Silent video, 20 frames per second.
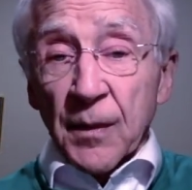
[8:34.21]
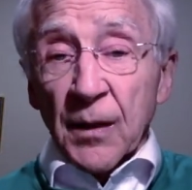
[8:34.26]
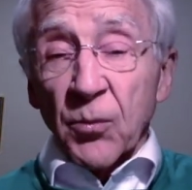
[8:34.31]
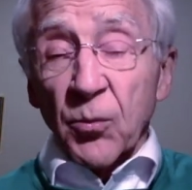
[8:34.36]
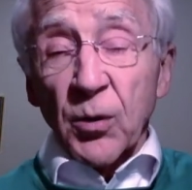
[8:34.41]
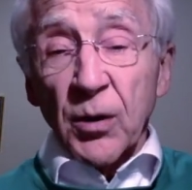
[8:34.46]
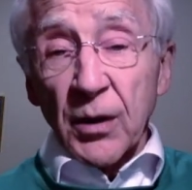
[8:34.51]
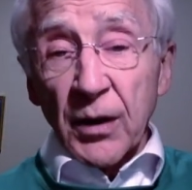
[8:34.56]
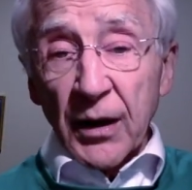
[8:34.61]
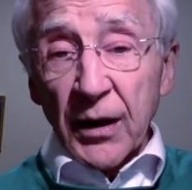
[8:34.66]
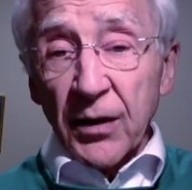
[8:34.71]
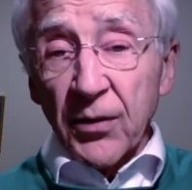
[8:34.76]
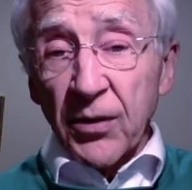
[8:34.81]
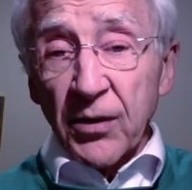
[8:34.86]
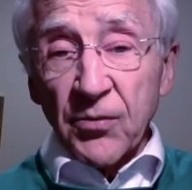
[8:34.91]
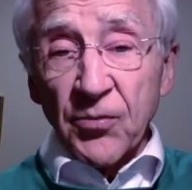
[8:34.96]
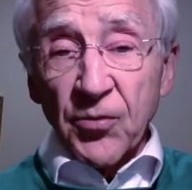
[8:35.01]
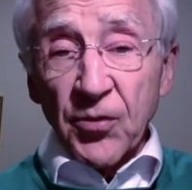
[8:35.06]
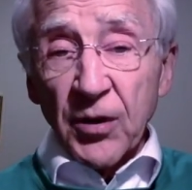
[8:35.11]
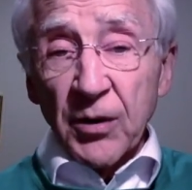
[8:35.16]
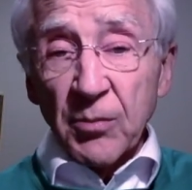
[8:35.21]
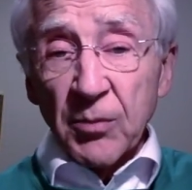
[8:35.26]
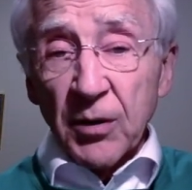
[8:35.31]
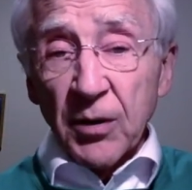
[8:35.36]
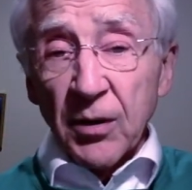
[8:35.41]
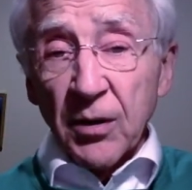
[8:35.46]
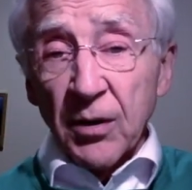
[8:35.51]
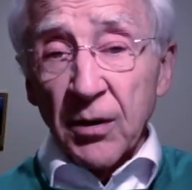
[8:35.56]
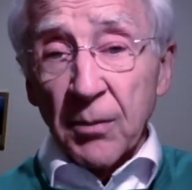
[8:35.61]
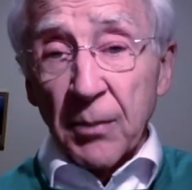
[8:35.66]
Well, are they framed at
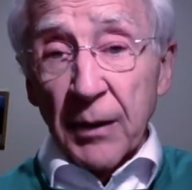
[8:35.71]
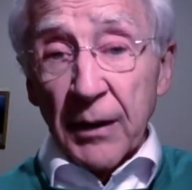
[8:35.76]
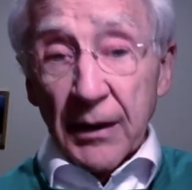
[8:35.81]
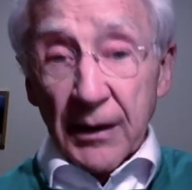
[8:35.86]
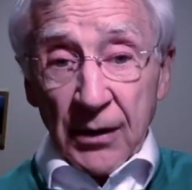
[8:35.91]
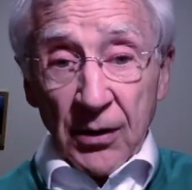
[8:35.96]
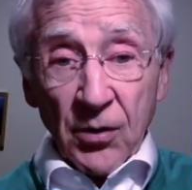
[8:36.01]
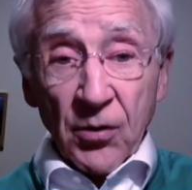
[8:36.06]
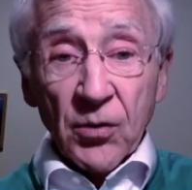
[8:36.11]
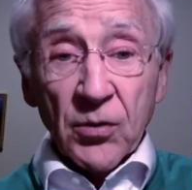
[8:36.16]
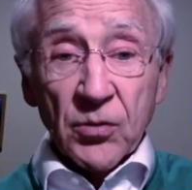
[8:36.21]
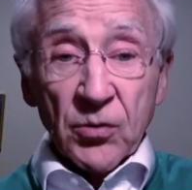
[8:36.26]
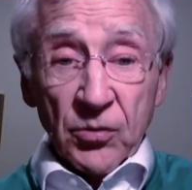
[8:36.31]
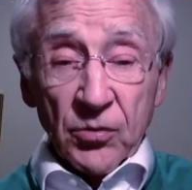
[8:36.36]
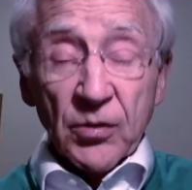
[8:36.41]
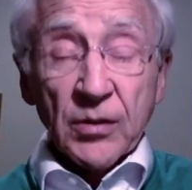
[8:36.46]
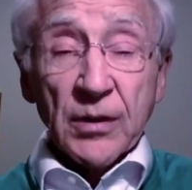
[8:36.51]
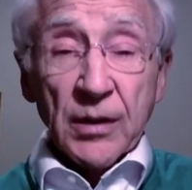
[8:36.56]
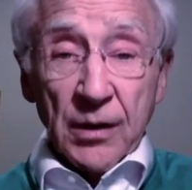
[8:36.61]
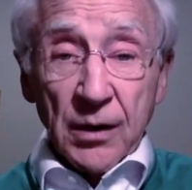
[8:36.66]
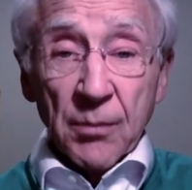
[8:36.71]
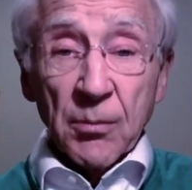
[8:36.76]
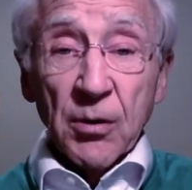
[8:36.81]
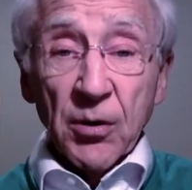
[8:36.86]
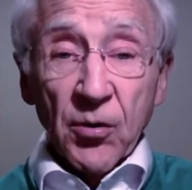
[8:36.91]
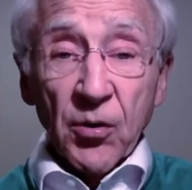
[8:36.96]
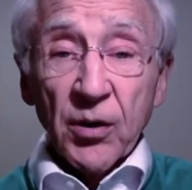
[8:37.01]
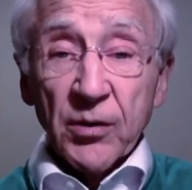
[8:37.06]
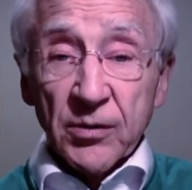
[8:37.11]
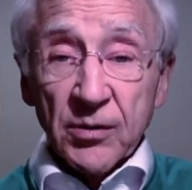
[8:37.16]
all by characters that you come
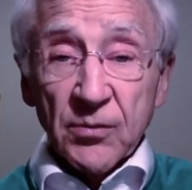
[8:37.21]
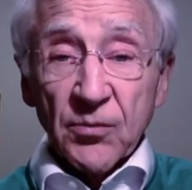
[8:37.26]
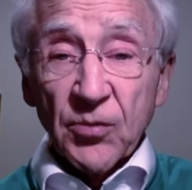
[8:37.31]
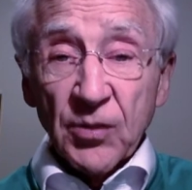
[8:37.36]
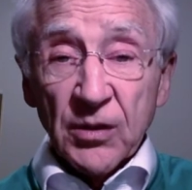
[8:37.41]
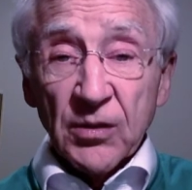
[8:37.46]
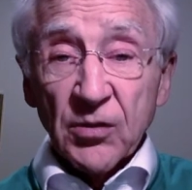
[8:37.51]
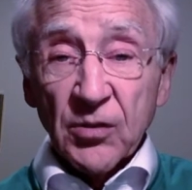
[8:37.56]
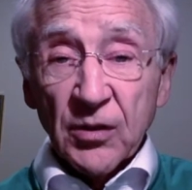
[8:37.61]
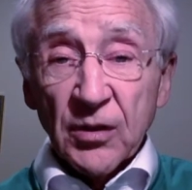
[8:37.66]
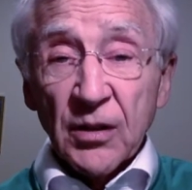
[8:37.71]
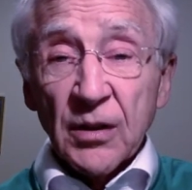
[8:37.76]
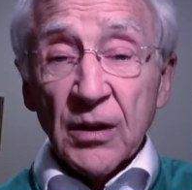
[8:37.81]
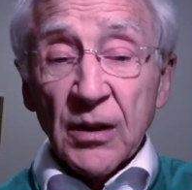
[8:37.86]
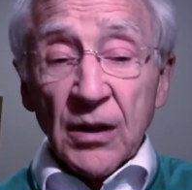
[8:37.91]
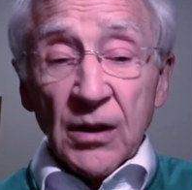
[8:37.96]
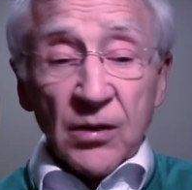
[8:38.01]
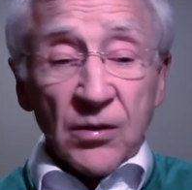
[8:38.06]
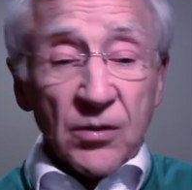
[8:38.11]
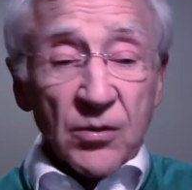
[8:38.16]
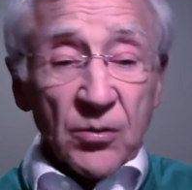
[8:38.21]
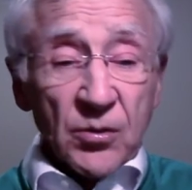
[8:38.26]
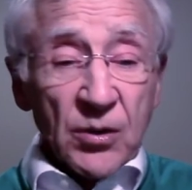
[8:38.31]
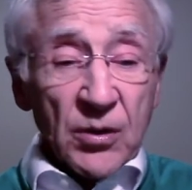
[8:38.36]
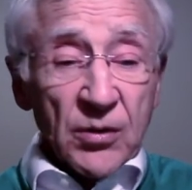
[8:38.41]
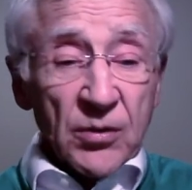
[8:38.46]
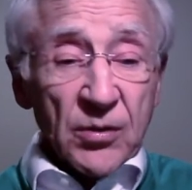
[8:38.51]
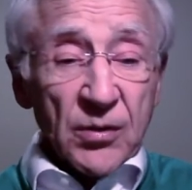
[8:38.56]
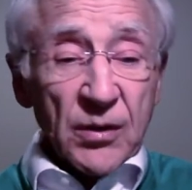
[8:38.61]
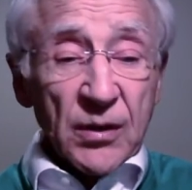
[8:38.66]
across in fiction? So
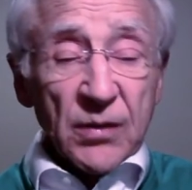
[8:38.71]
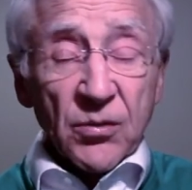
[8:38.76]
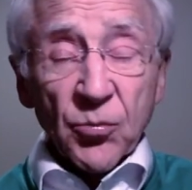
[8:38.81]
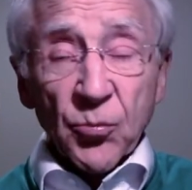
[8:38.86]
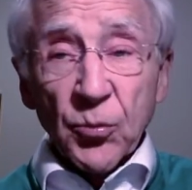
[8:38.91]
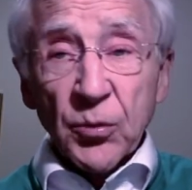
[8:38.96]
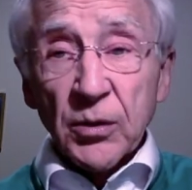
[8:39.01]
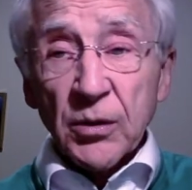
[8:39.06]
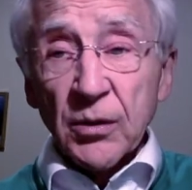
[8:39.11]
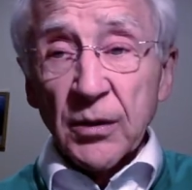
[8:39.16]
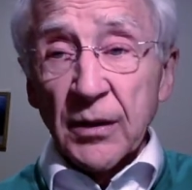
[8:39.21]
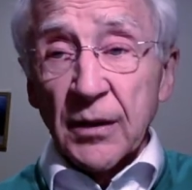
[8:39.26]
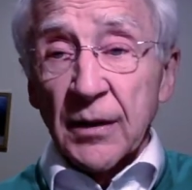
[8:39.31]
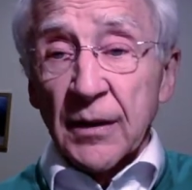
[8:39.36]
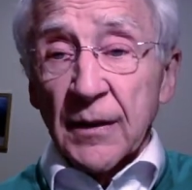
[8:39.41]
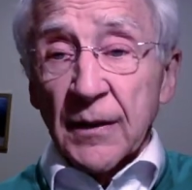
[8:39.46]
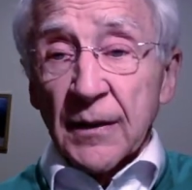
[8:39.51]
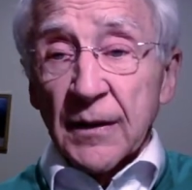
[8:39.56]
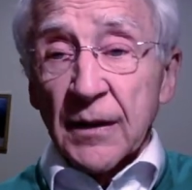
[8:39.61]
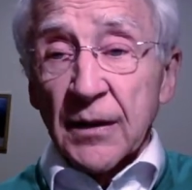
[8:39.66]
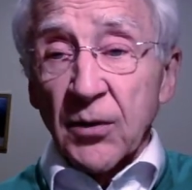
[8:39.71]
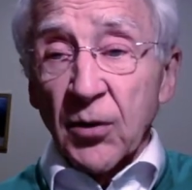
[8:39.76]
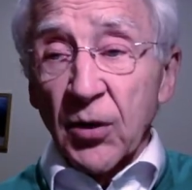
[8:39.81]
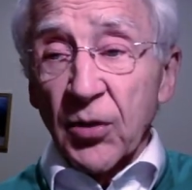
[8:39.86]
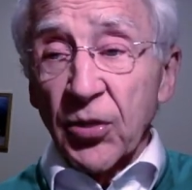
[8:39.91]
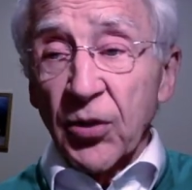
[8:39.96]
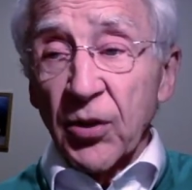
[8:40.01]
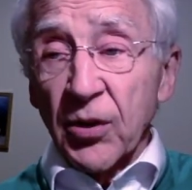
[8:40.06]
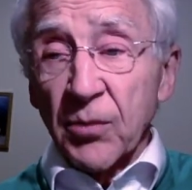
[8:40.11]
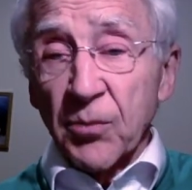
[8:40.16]
so that's really you know a
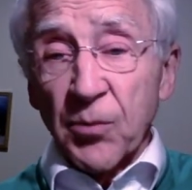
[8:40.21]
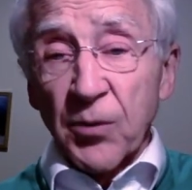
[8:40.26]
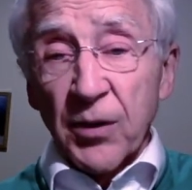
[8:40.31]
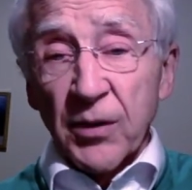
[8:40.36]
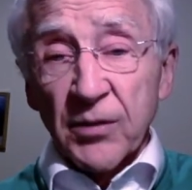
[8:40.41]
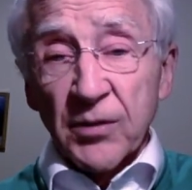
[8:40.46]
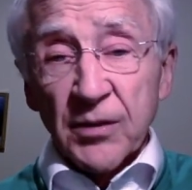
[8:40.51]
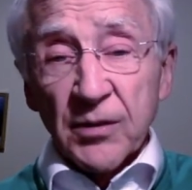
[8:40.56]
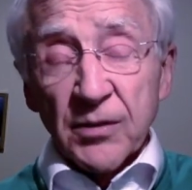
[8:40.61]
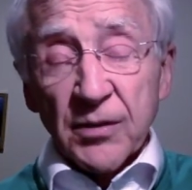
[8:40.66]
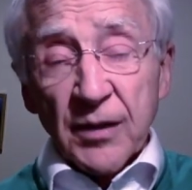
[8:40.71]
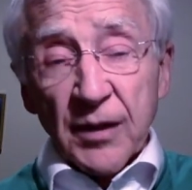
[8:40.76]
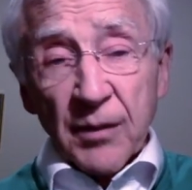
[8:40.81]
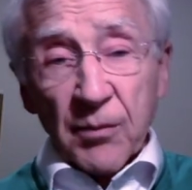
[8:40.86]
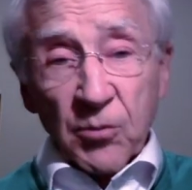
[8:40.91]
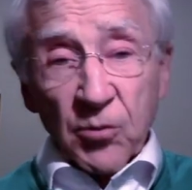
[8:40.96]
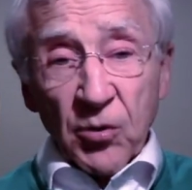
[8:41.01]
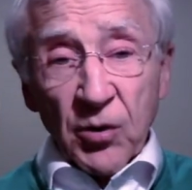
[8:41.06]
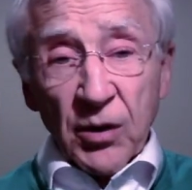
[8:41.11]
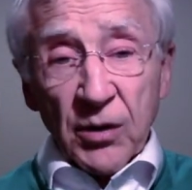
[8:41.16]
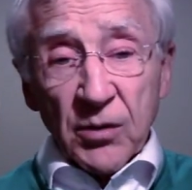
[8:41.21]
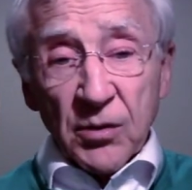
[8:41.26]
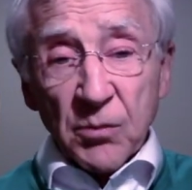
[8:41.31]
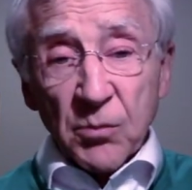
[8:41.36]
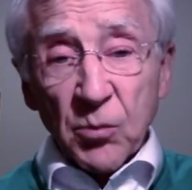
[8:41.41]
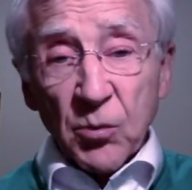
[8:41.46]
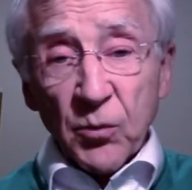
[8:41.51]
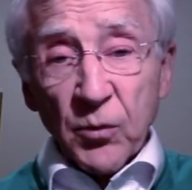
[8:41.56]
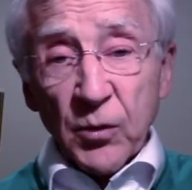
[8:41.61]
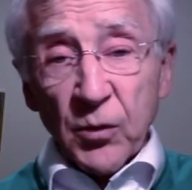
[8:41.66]
thought process that I'm trying to
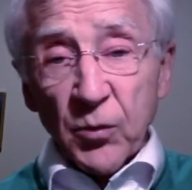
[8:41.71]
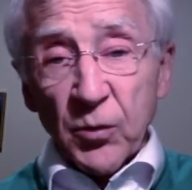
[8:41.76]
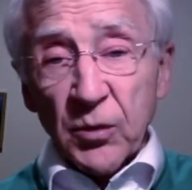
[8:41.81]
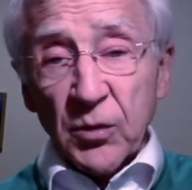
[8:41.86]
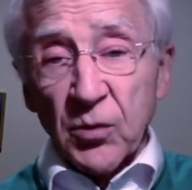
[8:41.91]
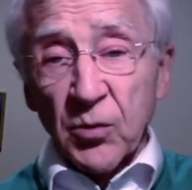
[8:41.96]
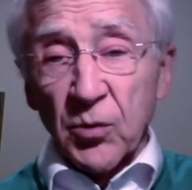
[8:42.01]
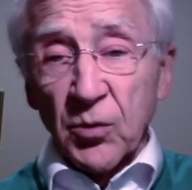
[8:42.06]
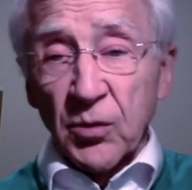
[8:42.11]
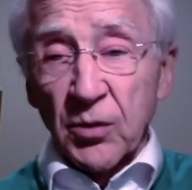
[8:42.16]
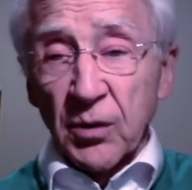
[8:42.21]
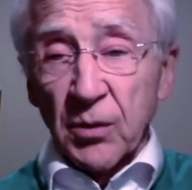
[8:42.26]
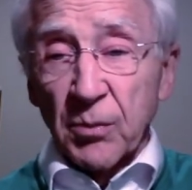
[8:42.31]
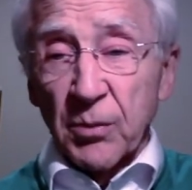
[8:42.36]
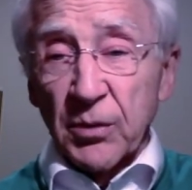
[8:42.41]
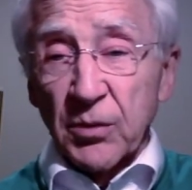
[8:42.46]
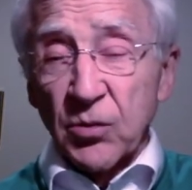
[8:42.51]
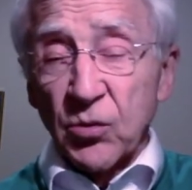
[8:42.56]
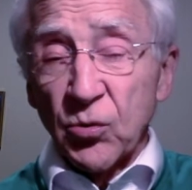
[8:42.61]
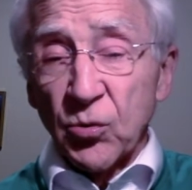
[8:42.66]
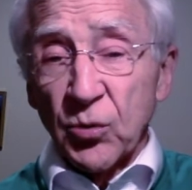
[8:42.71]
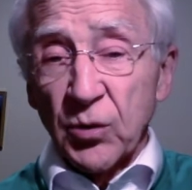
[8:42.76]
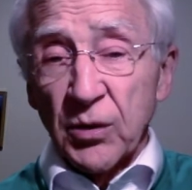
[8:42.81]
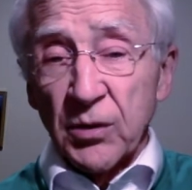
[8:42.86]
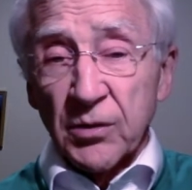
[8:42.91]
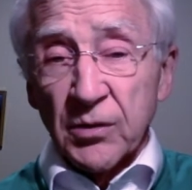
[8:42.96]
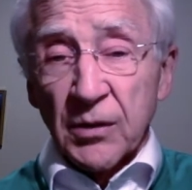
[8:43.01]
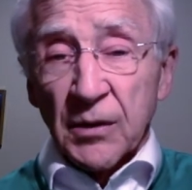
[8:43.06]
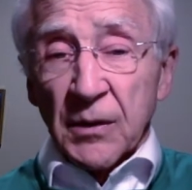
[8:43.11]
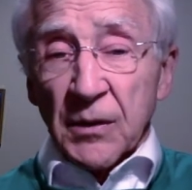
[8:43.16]
move you into a little bit too
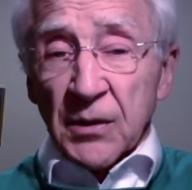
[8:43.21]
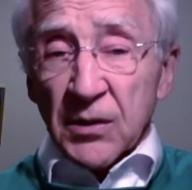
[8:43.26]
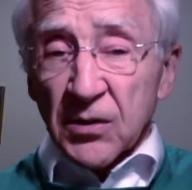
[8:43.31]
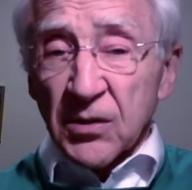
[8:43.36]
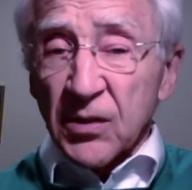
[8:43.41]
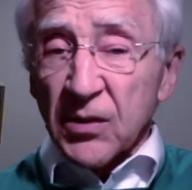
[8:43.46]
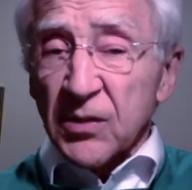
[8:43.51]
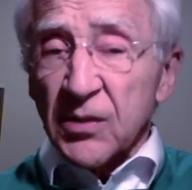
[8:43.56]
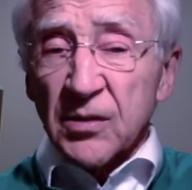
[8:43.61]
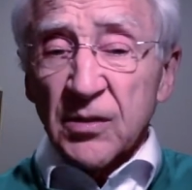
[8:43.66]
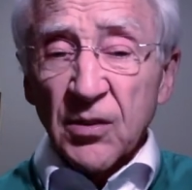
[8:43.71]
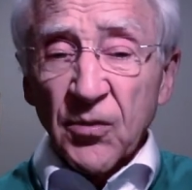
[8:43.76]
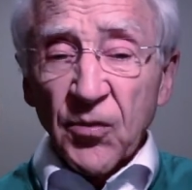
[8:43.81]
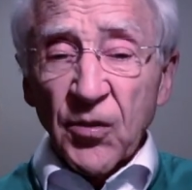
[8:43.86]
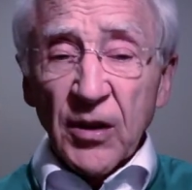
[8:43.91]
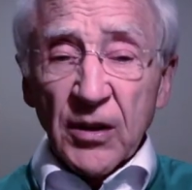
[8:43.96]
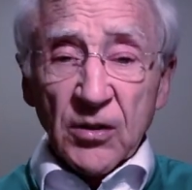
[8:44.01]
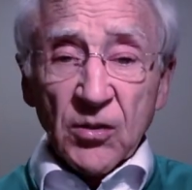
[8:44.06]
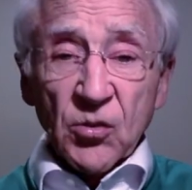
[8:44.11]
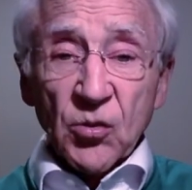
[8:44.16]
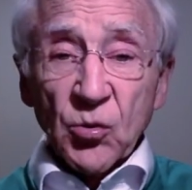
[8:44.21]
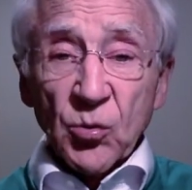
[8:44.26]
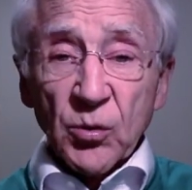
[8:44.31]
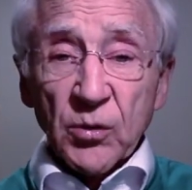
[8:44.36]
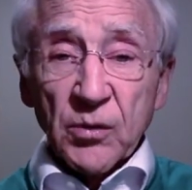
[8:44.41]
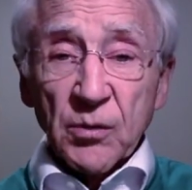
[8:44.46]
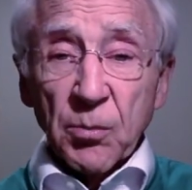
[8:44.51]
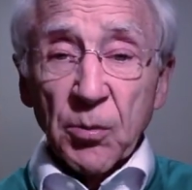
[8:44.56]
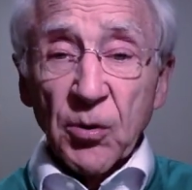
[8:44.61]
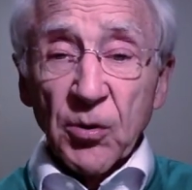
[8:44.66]
is does this affect you
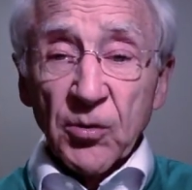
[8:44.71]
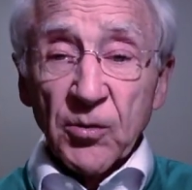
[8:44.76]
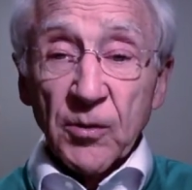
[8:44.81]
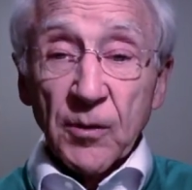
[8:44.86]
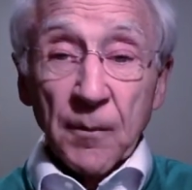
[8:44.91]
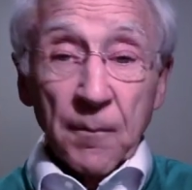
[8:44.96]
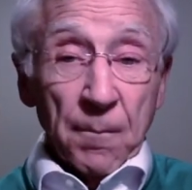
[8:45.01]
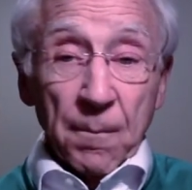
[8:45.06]
as a person?